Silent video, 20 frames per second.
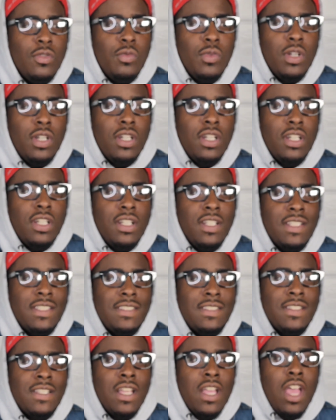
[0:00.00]

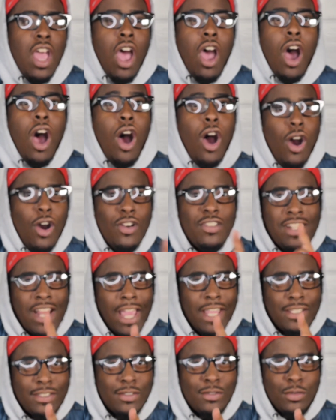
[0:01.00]
was Hall
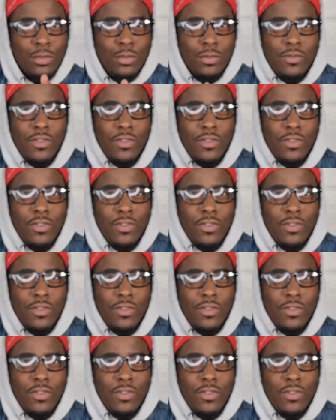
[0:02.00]
Night School.